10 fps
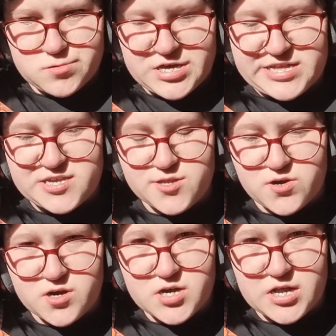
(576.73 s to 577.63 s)
It's
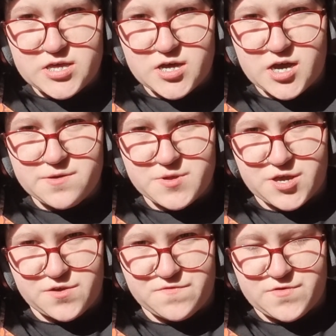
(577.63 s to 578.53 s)
not a colour that I would
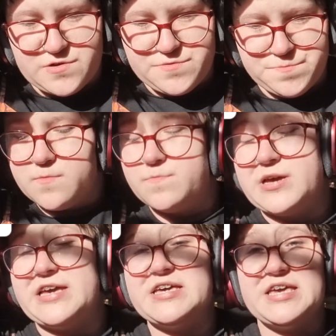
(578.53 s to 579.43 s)
go for, but
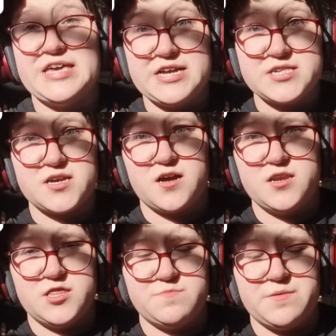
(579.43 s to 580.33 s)
it is a
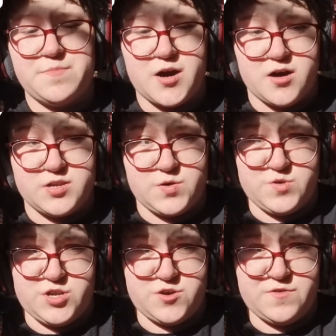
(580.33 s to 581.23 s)
colour that my partner
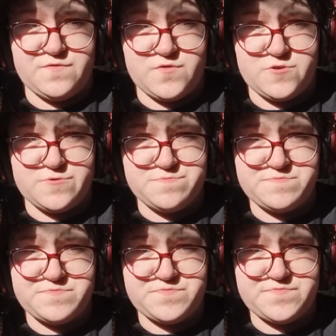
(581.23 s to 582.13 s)
would go for.
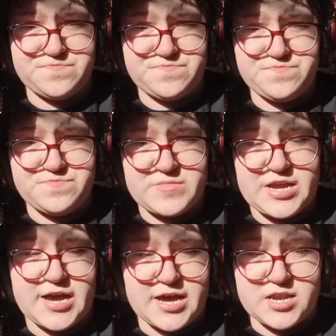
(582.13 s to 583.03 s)

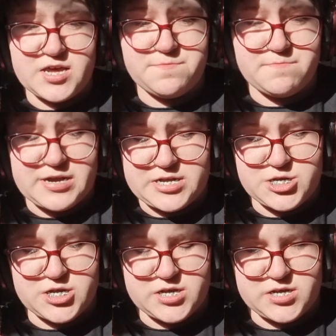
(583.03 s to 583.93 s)
And it
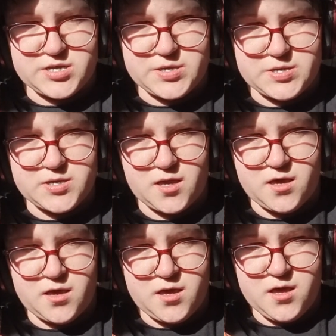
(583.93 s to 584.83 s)
matches
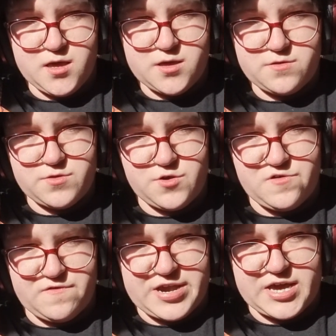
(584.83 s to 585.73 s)
the
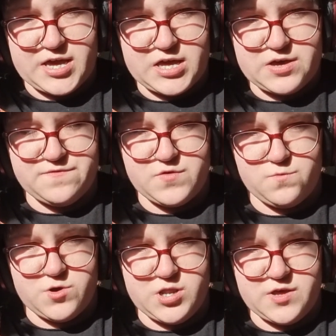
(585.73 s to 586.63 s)
grey of the
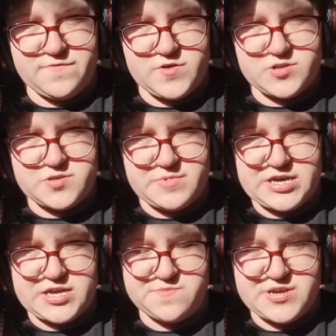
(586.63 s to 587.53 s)
wool I've got to make
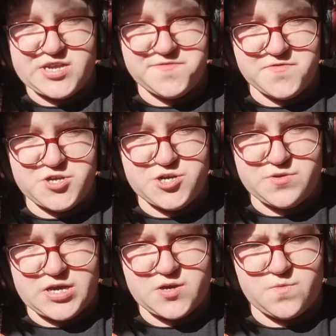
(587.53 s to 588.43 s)
his medieval
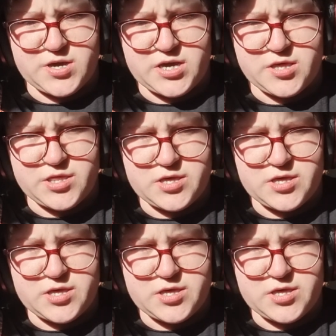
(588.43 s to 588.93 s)
tunic with.